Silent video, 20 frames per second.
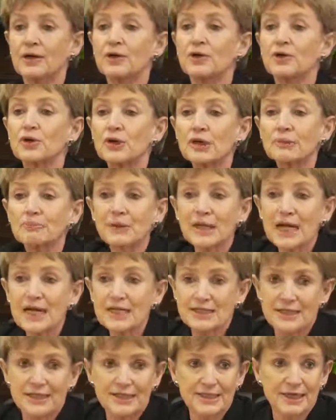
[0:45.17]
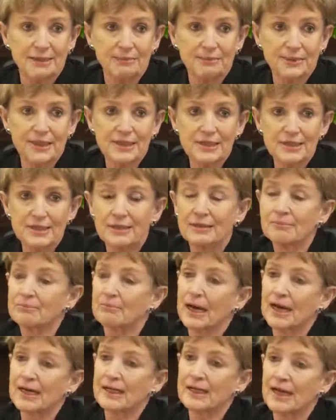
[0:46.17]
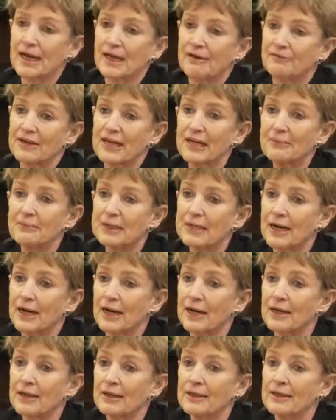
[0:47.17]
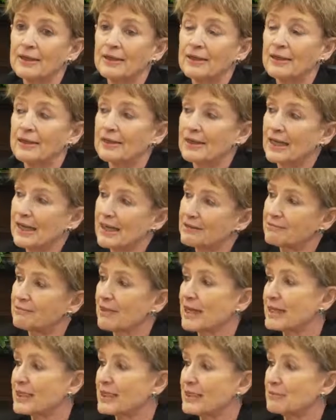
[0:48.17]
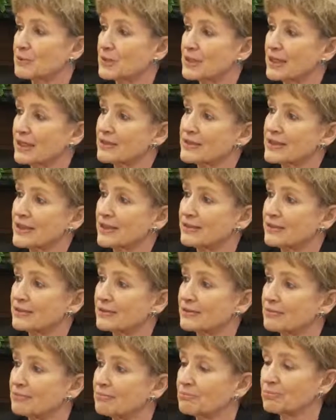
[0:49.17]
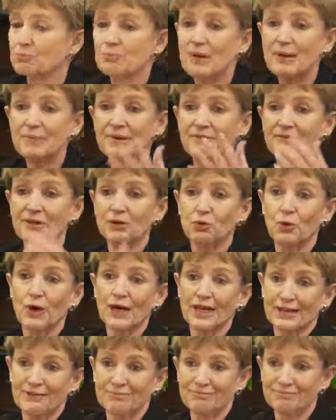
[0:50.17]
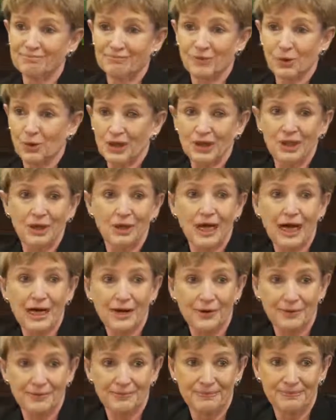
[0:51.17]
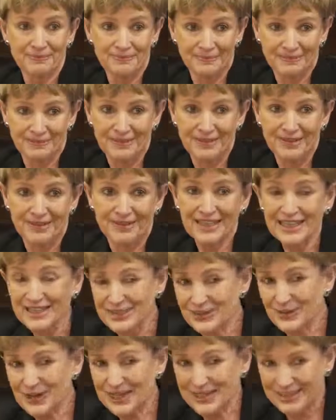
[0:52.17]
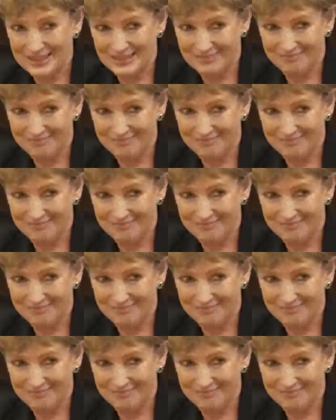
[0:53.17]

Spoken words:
Good plastics companies might have EBITDA at 18% of sales, maybe even 20 or a little higher. That's great.